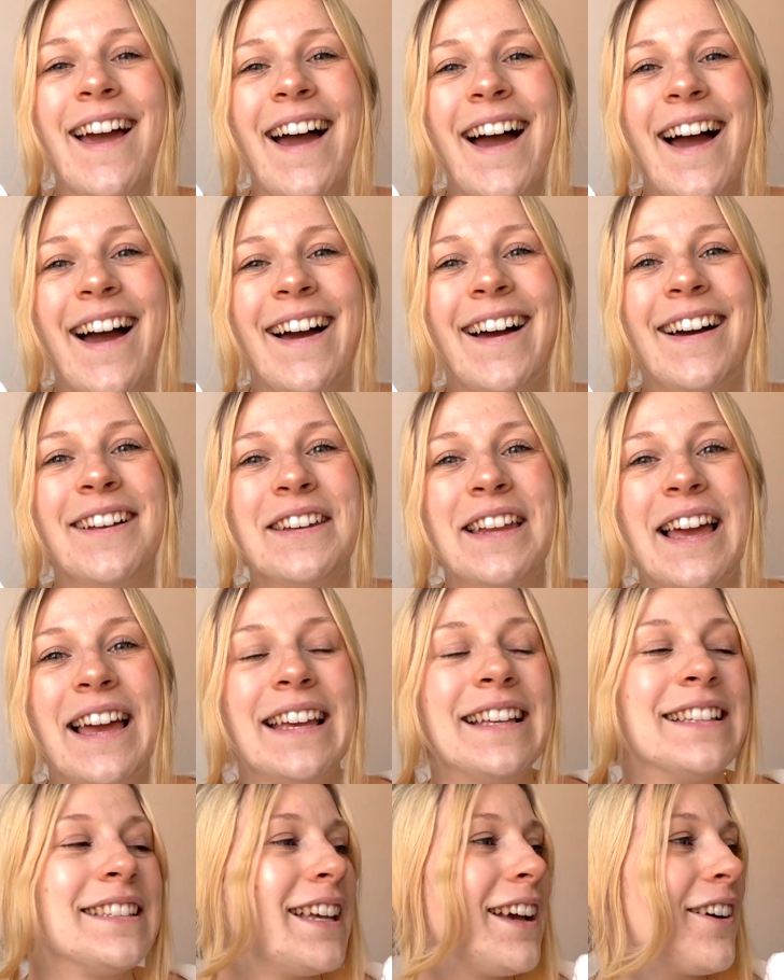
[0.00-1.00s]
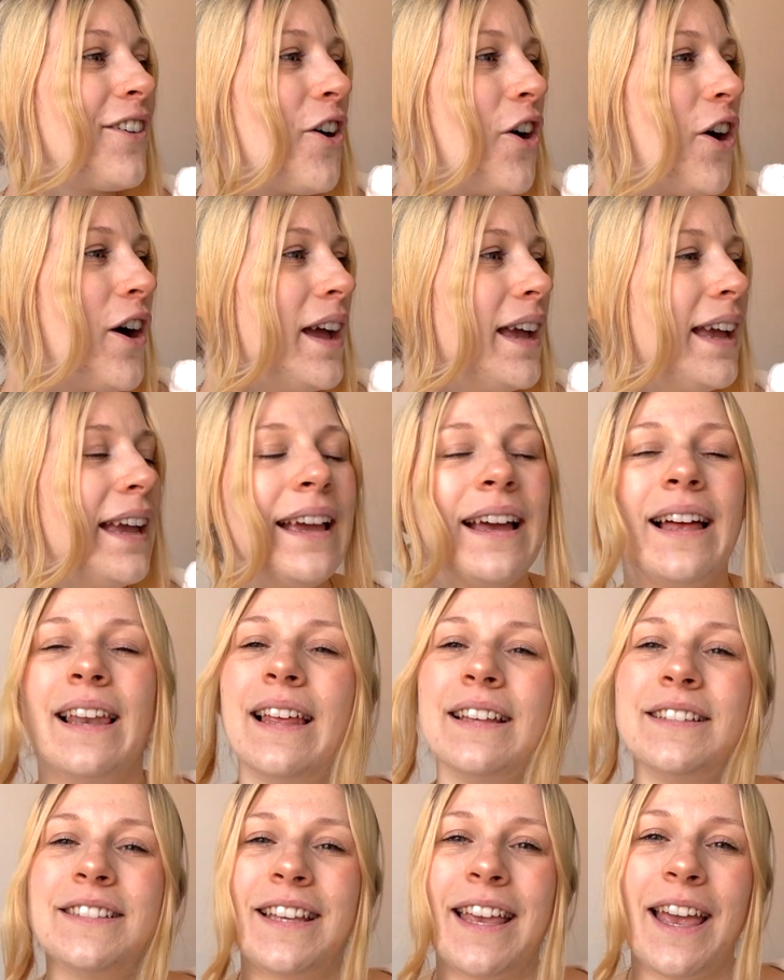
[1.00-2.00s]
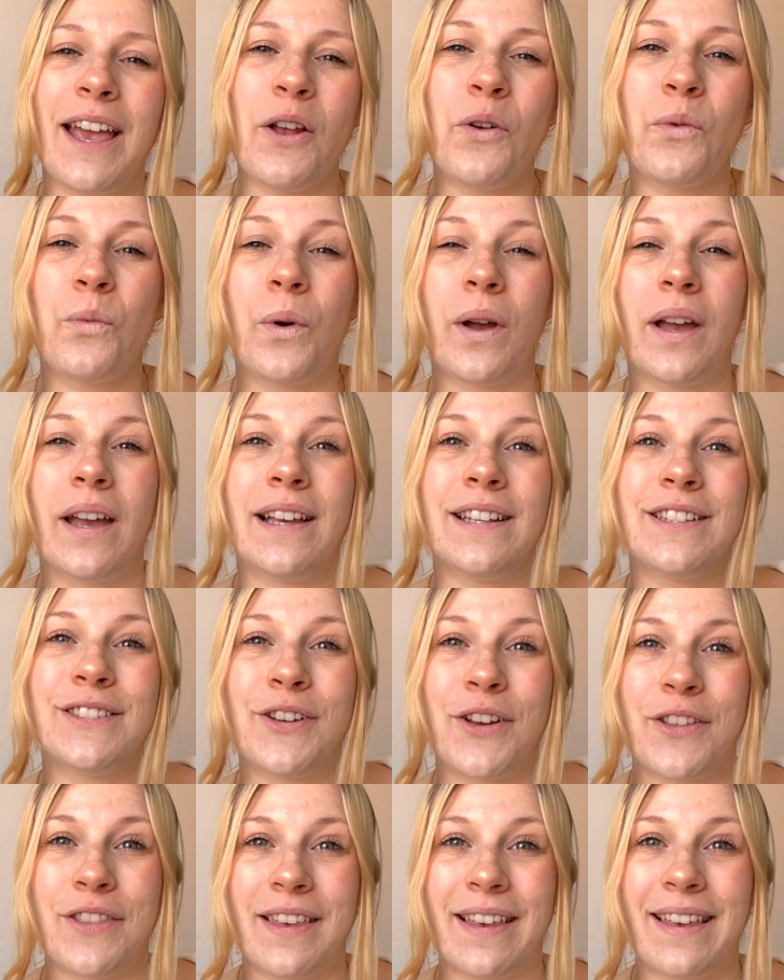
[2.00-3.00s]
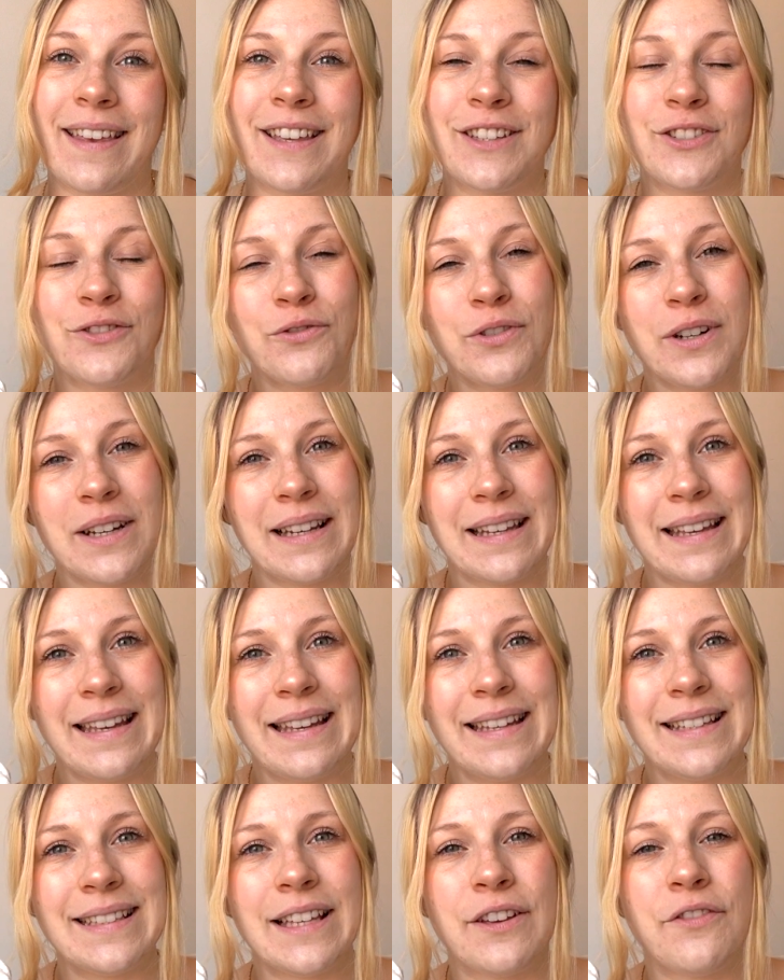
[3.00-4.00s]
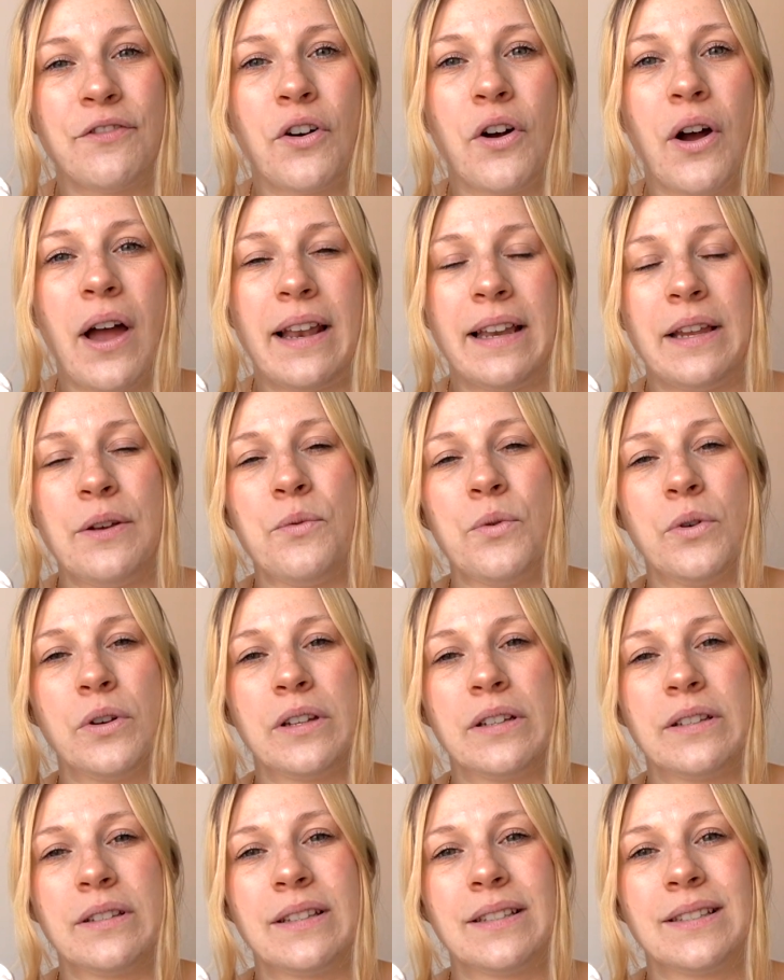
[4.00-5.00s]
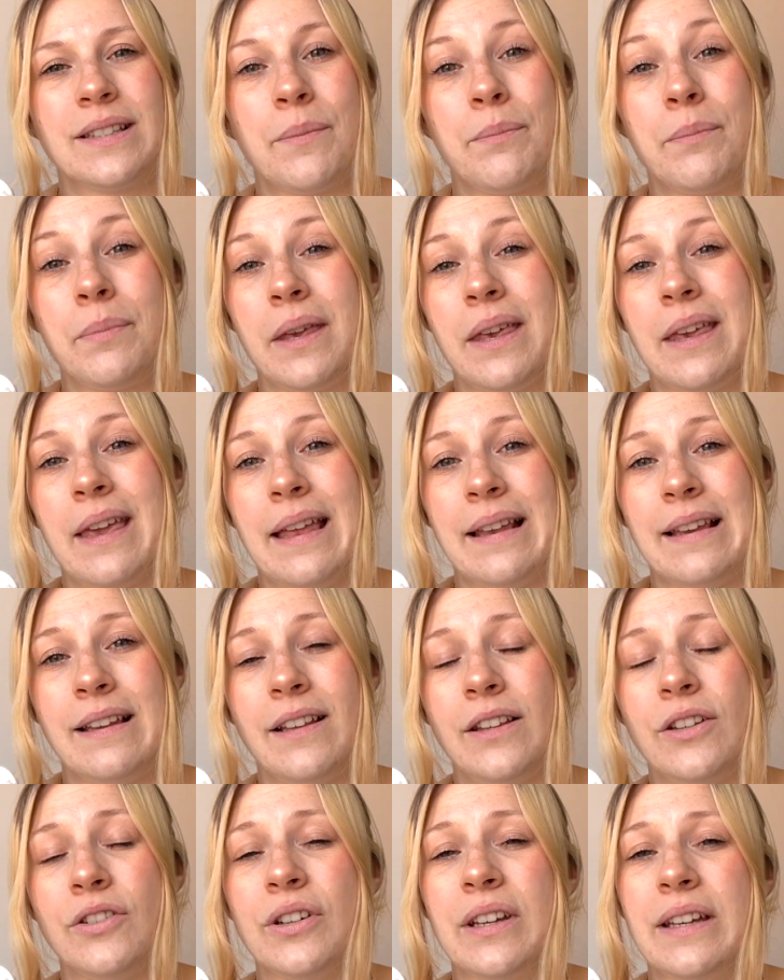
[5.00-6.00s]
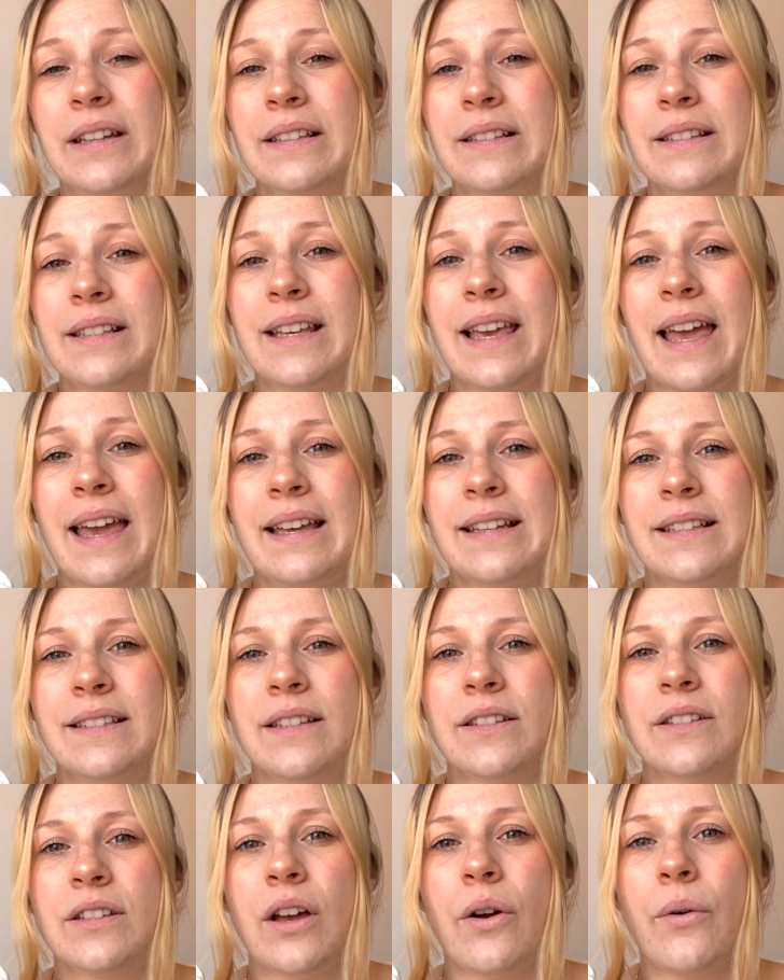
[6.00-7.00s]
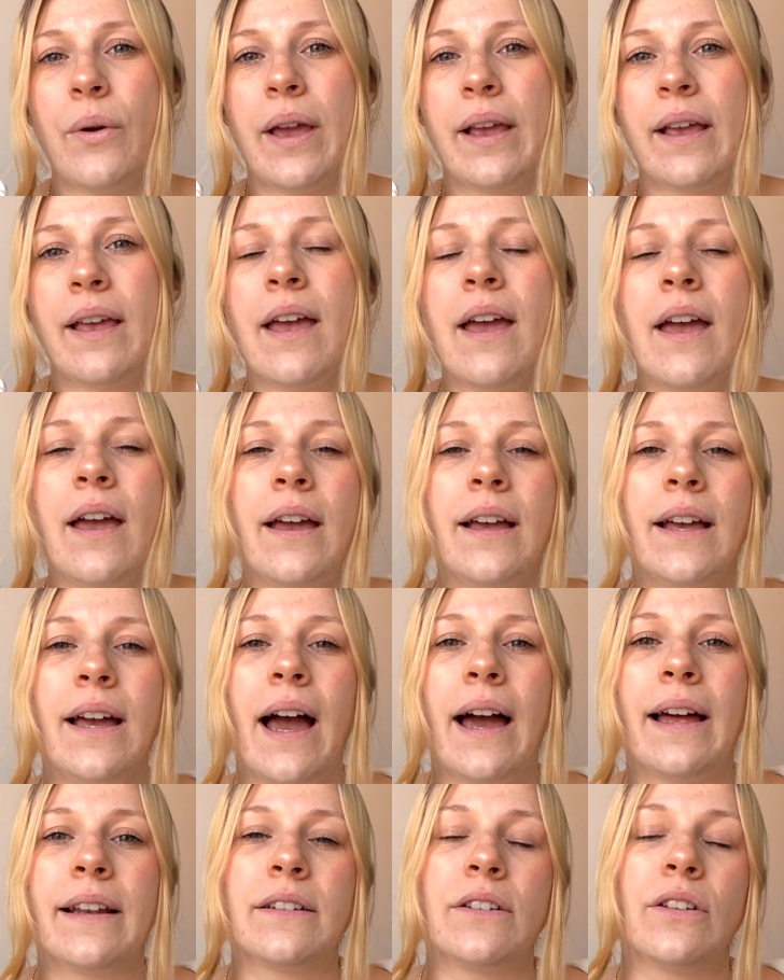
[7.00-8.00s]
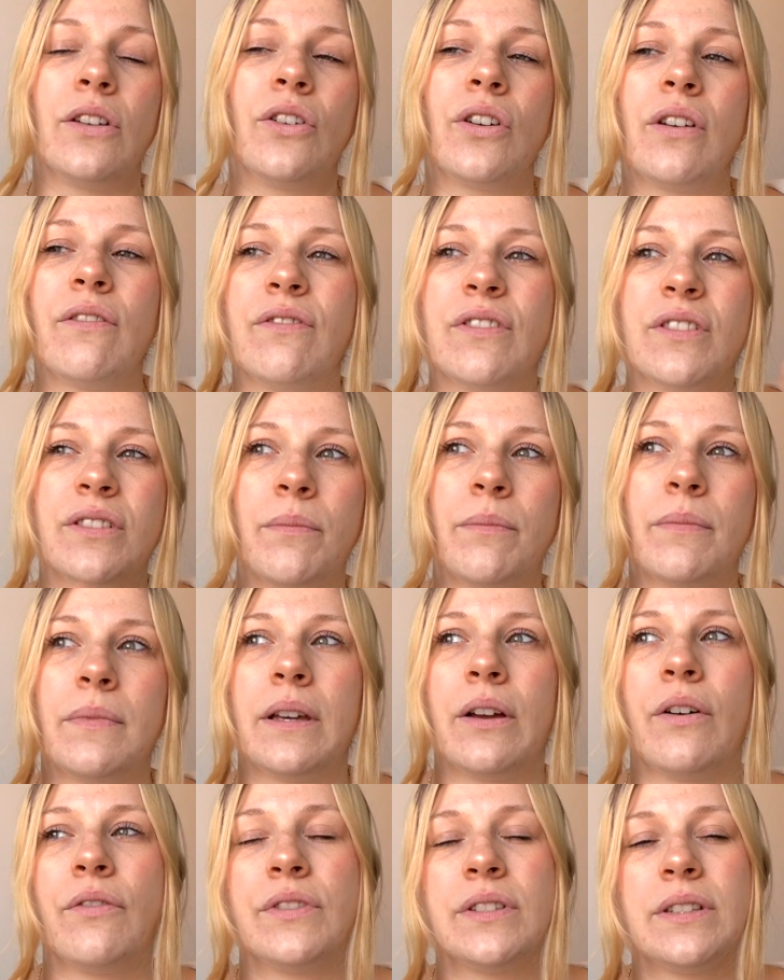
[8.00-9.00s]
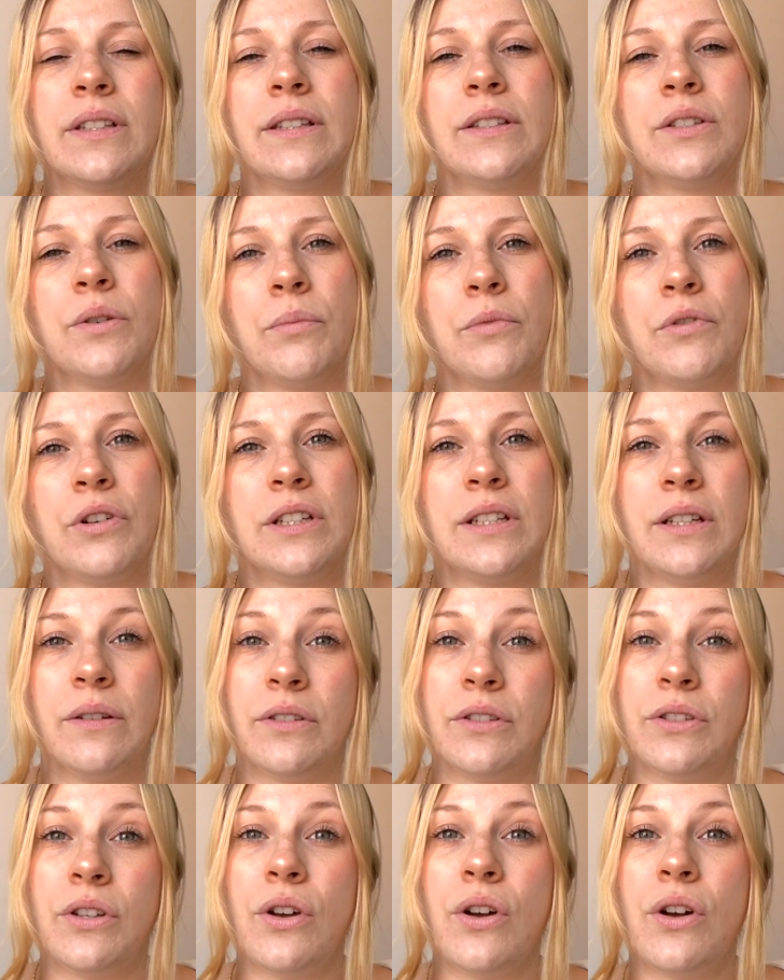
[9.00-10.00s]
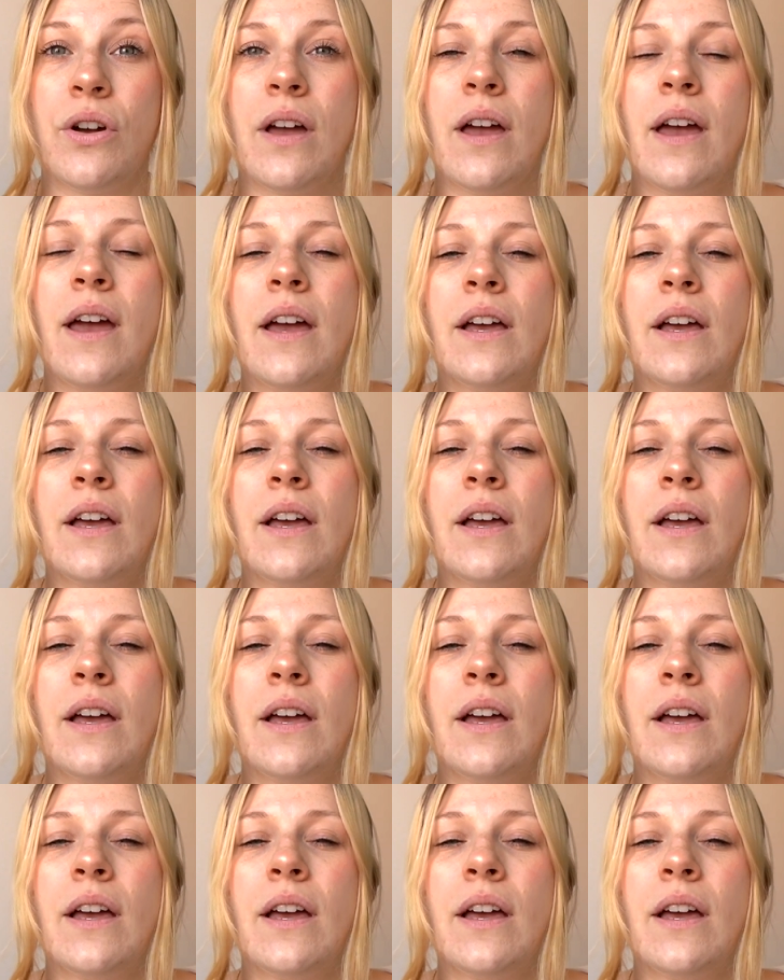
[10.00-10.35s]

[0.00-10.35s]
And it's got a elasticated waist, so I think it's really easy for anyone that's a beginner looking to get into sewing and looking for something obviously summery to sew.